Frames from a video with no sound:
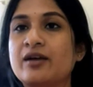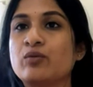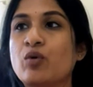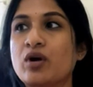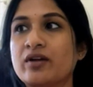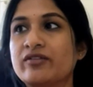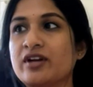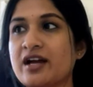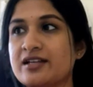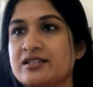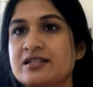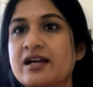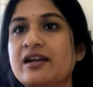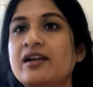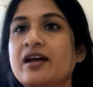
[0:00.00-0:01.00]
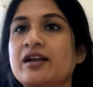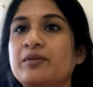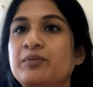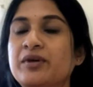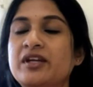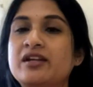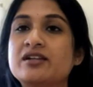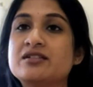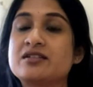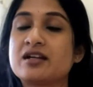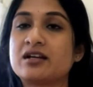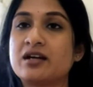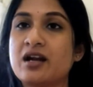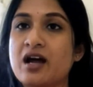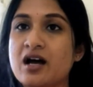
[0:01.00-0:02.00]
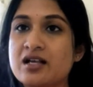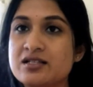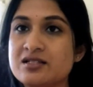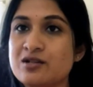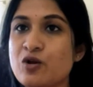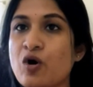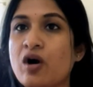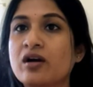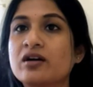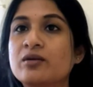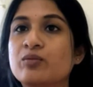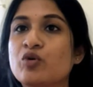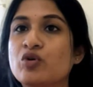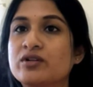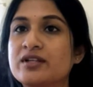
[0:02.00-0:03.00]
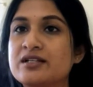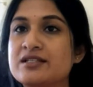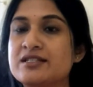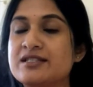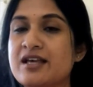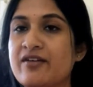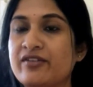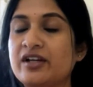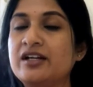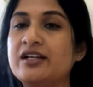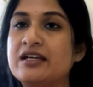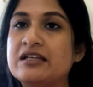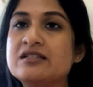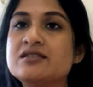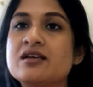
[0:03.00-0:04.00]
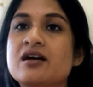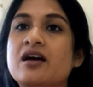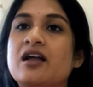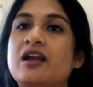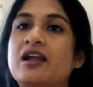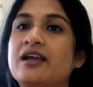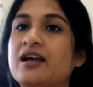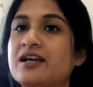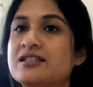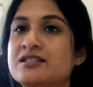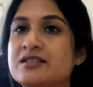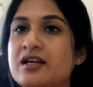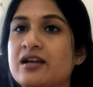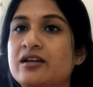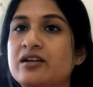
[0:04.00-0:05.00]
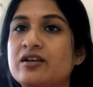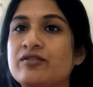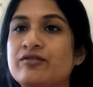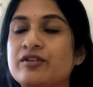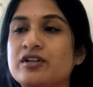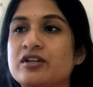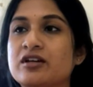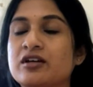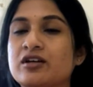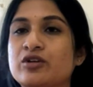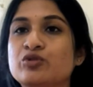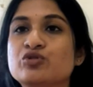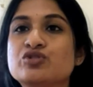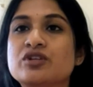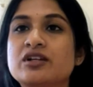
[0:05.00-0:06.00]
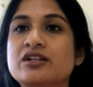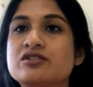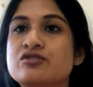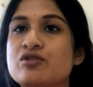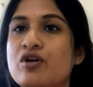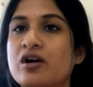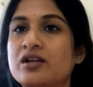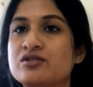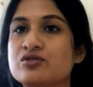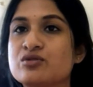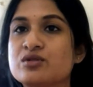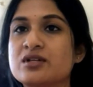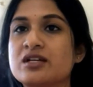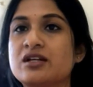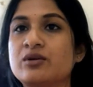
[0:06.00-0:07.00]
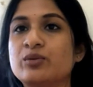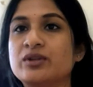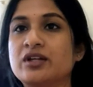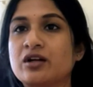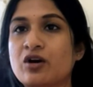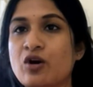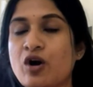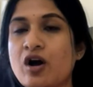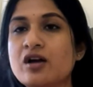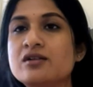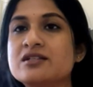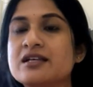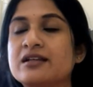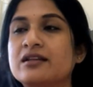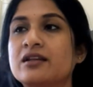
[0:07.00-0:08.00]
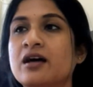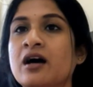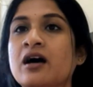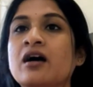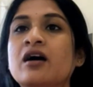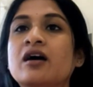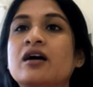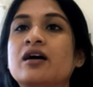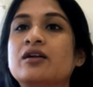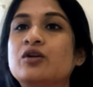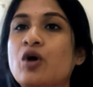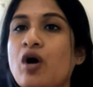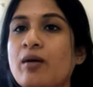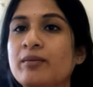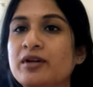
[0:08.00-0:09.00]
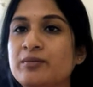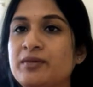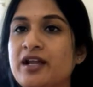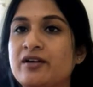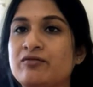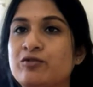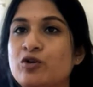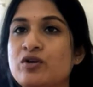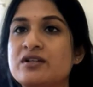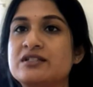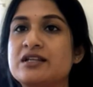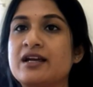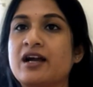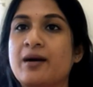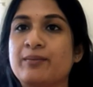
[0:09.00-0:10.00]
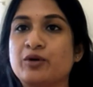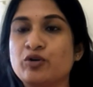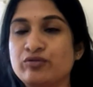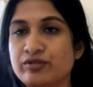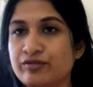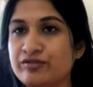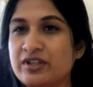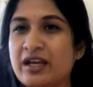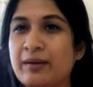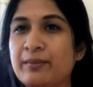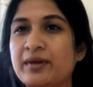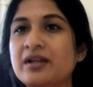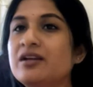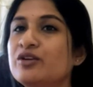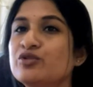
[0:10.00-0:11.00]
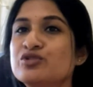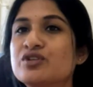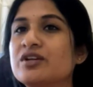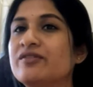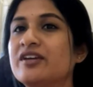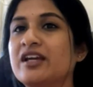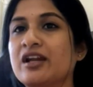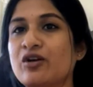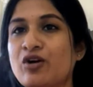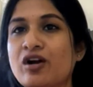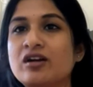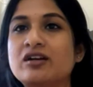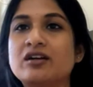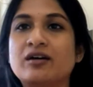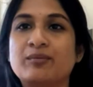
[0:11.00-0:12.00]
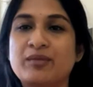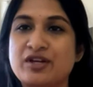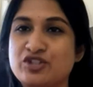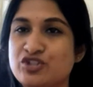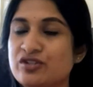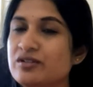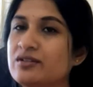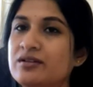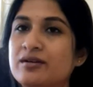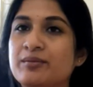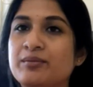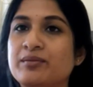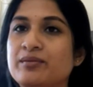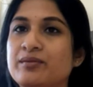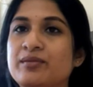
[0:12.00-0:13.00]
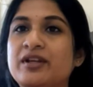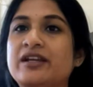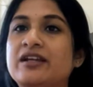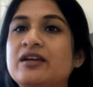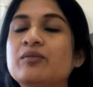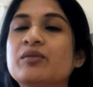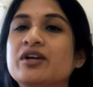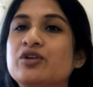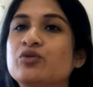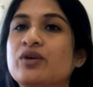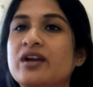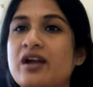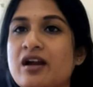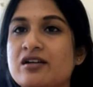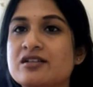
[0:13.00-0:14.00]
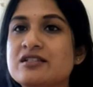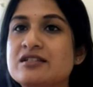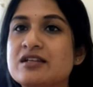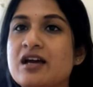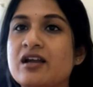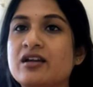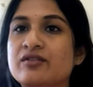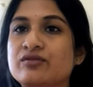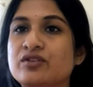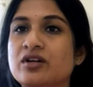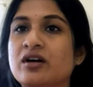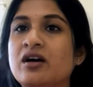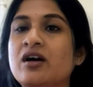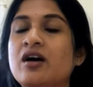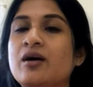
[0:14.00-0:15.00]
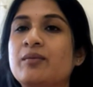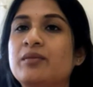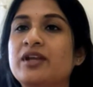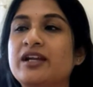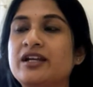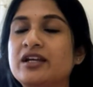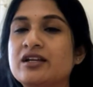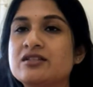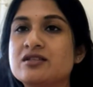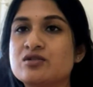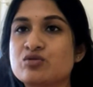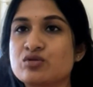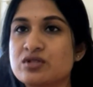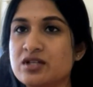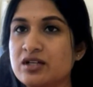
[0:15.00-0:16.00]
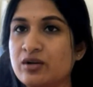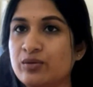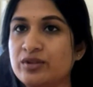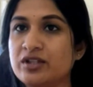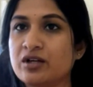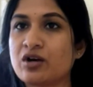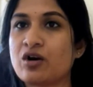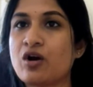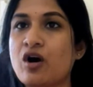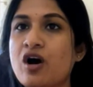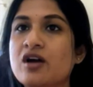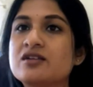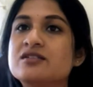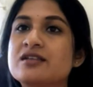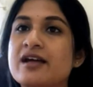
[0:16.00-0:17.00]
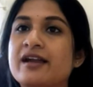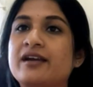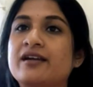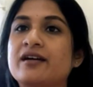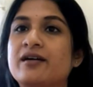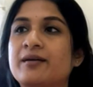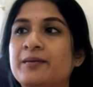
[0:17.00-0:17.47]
whatever I said, and periods that last longer more than 7 days. Like I said, if it usually it is not associated with the clots, and the normal blood flow is like up to 50 ml. Usually we cannot measure the bleeding, but you can understand if the bleeding is associated with the clots, and